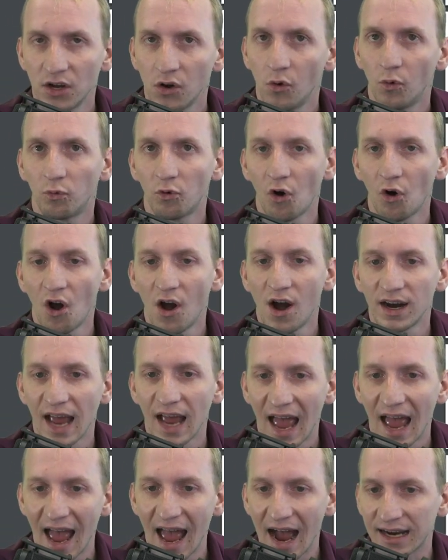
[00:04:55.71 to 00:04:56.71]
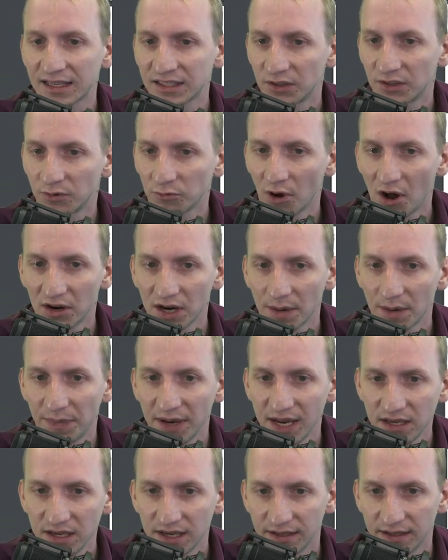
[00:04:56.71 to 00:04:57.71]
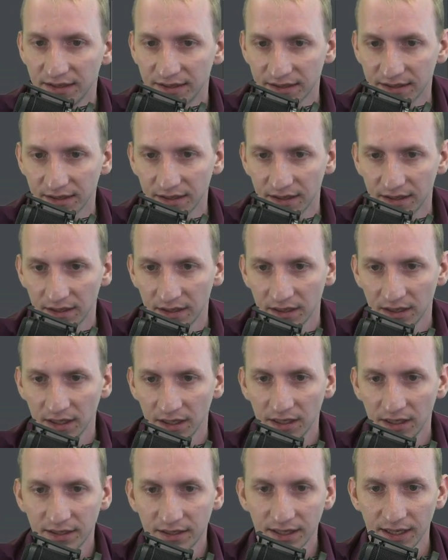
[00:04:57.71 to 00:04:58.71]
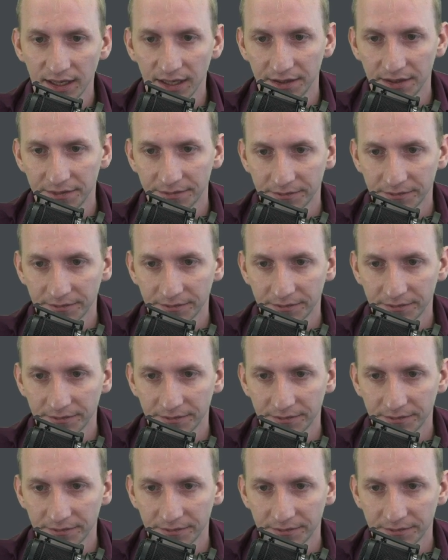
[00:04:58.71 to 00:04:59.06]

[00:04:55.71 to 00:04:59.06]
wrong acts and wrong opinions. You see,